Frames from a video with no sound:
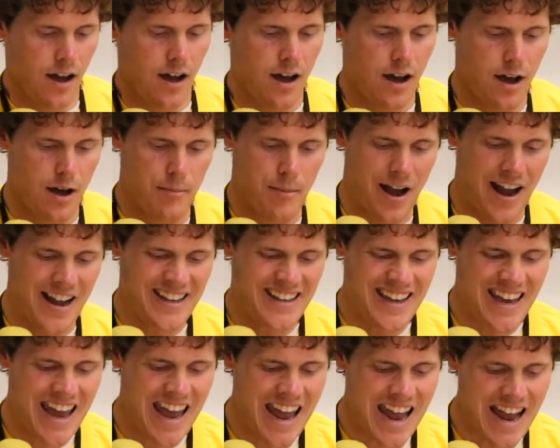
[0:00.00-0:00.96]
I
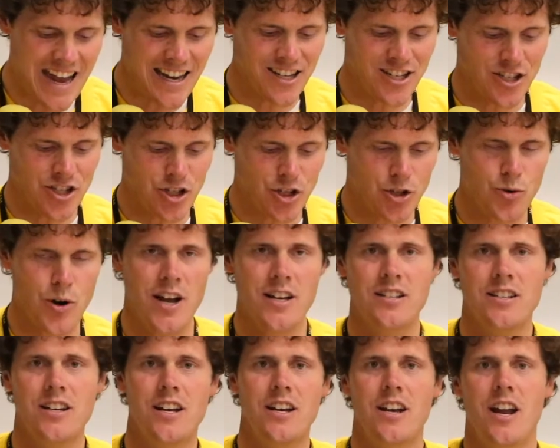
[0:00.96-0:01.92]
can't
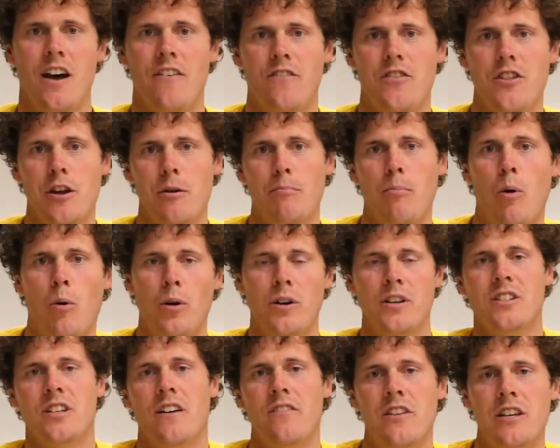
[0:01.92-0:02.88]
stress enough the
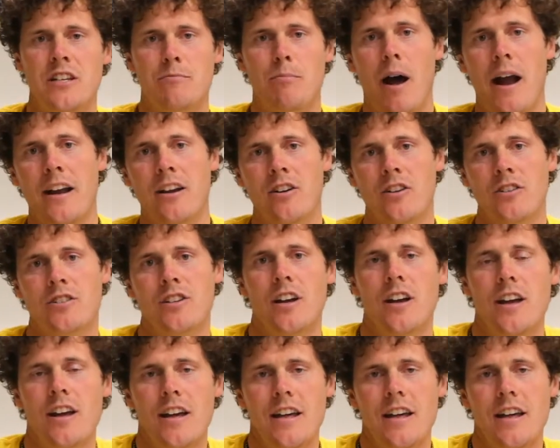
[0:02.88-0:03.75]
importance of these binders.